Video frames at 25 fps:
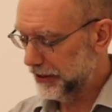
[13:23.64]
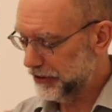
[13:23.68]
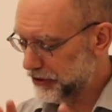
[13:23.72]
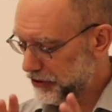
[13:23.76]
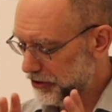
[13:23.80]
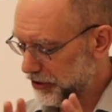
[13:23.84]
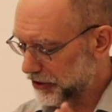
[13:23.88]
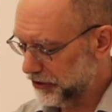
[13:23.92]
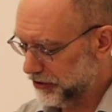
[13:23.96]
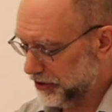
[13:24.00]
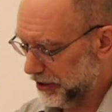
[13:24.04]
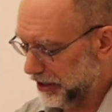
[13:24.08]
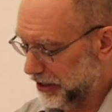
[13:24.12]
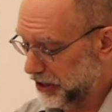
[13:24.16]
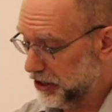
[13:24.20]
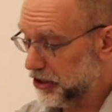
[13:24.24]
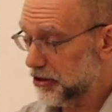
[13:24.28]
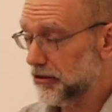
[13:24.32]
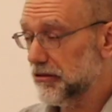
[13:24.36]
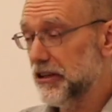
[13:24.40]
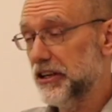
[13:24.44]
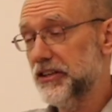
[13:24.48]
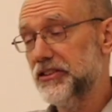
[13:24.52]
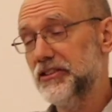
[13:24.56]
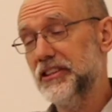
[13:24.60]
It's just
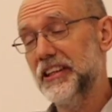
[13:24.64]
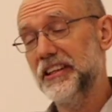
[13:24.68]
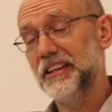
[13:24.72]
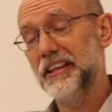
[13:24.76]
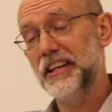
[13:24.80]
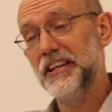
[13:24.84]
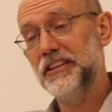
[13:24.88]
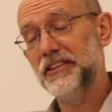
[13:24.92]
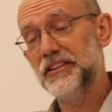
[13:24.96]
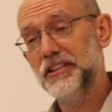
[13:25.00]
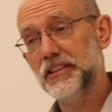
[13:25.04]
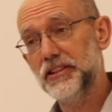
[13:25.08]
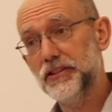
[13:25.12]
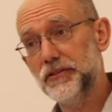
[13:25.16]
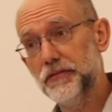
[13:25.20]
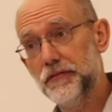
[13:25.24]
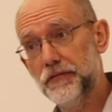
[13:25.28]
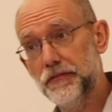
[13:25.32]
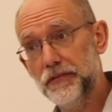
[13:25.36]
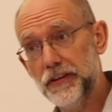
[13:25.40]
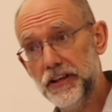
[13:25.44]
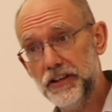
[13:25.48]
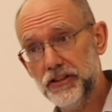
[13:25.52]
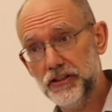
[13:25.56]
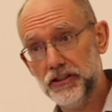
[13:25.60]
interesting, there's this
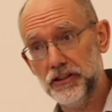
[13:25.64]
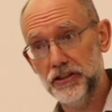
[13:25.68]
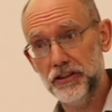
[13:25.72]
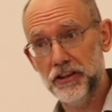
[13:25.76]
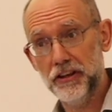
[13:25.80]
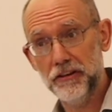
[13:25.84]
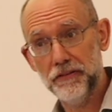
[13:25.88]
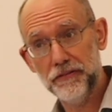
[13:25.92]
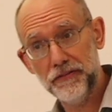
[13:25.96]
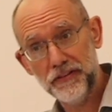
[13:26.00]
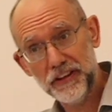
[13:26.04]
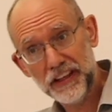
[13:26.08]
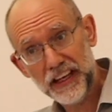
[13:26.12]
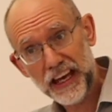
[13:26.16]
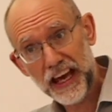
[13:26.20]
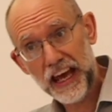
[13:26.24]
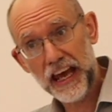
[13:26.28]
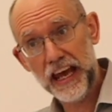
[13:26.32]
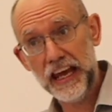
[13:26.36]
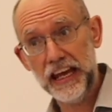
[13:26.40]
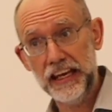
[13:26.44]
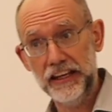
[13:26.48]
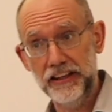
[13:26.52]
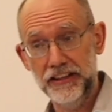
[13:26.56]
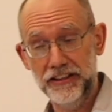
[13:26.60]
vision of the
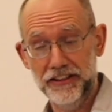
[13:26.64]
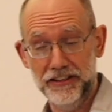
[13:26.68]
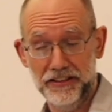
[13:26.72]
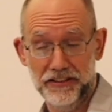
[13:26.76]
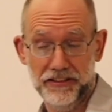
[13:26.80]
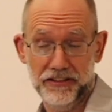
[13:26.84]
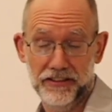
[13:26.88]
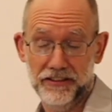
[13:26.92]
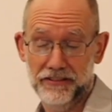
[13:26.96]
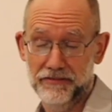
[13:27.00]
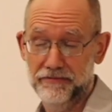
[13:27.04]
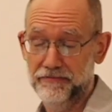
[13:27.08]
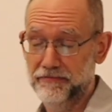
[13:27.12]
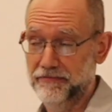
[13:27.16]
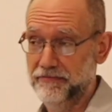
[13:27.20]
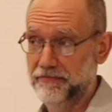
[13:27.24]
end